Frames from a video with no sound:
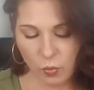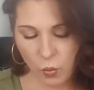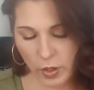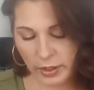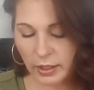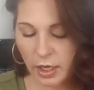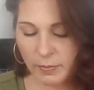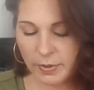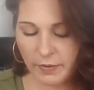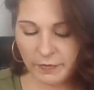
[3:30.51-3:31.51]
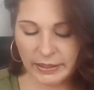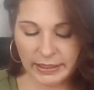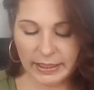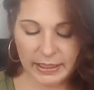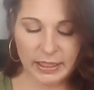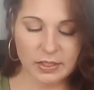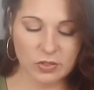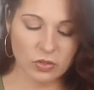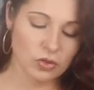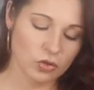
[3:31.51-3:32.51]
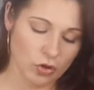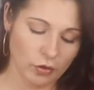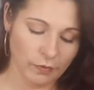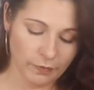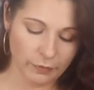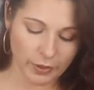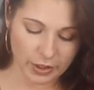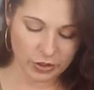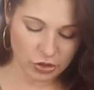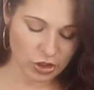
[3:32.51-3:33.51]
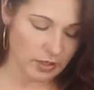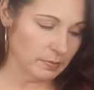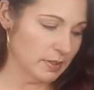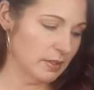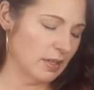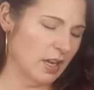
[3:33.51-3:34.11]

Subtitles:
1 cup of Lily's sugar-free chips.